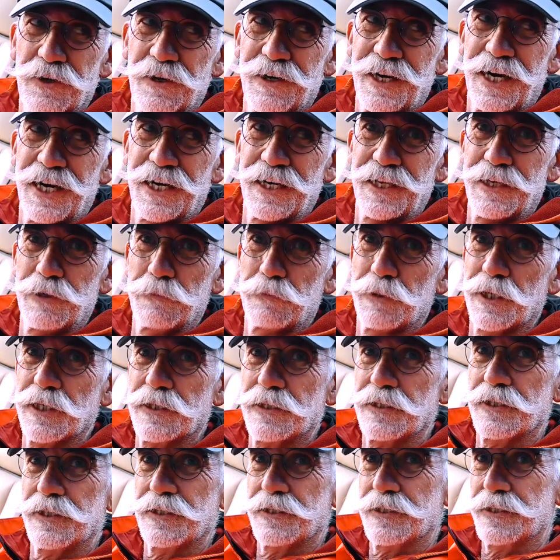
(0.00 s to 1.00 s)
rally, but
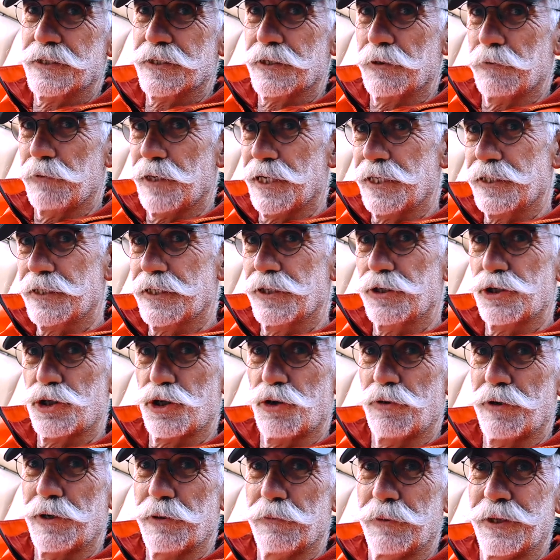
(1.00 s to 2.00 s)
it's quite
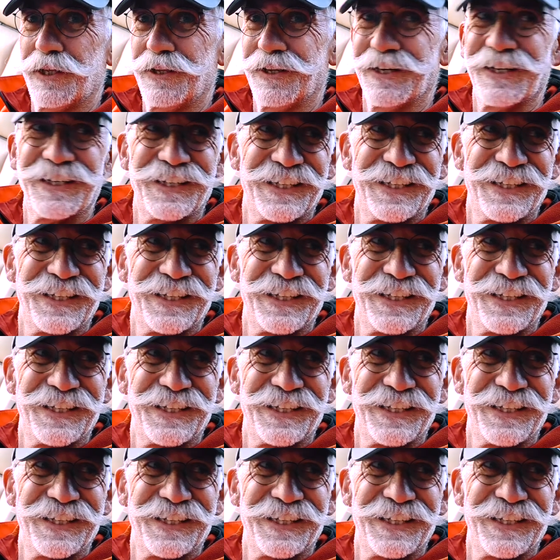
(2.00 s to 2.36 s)
enjoyable.